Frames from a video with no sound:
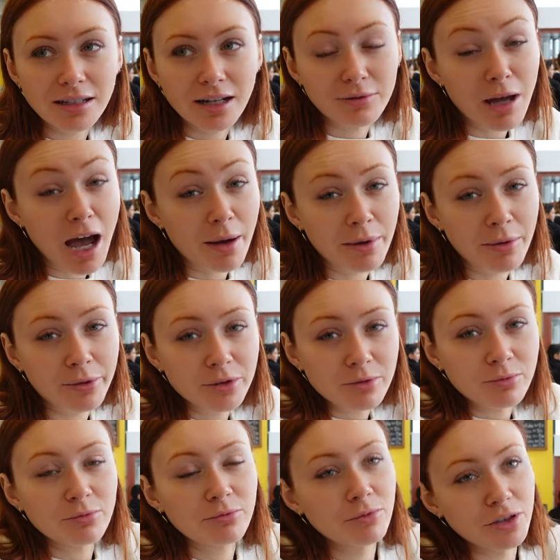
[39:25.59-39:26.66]
And Happy Meals were
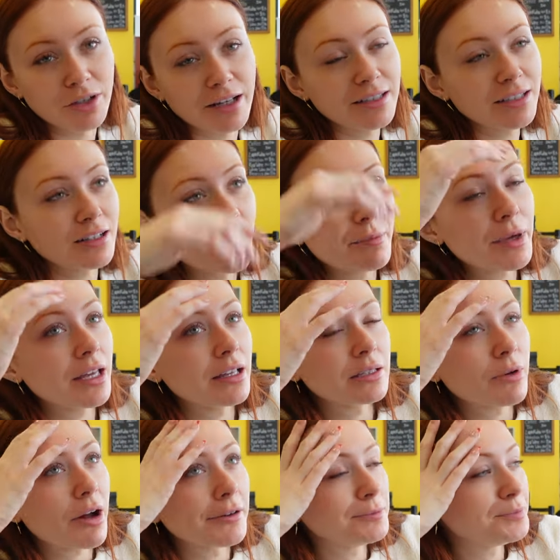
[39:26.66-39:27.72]
99p
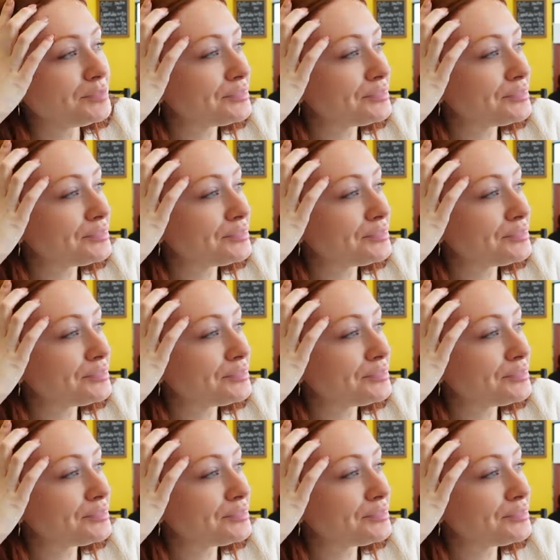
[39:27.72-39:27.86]
as well.